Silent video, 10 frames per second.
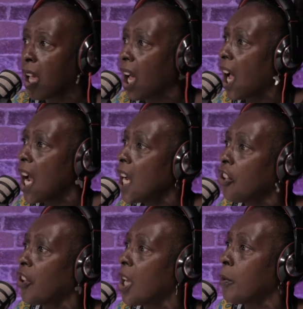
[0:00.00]
I ain't
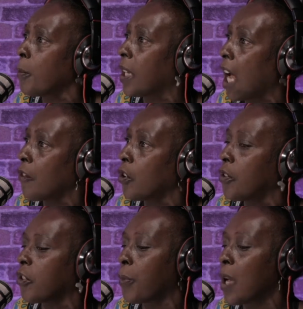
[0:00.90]
ashamed of being African
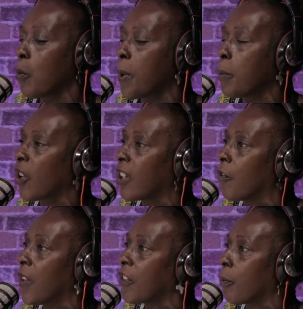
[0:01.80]
despite what people try to
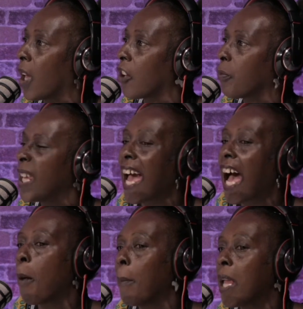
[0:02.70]
victimize me
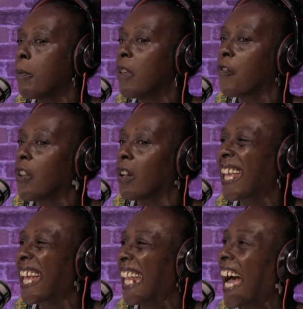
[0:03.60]
and make me feel like
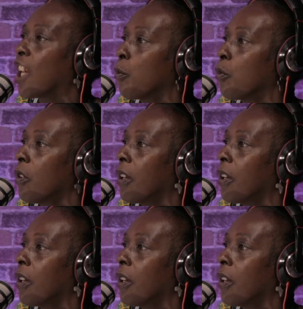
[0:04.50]
an animal.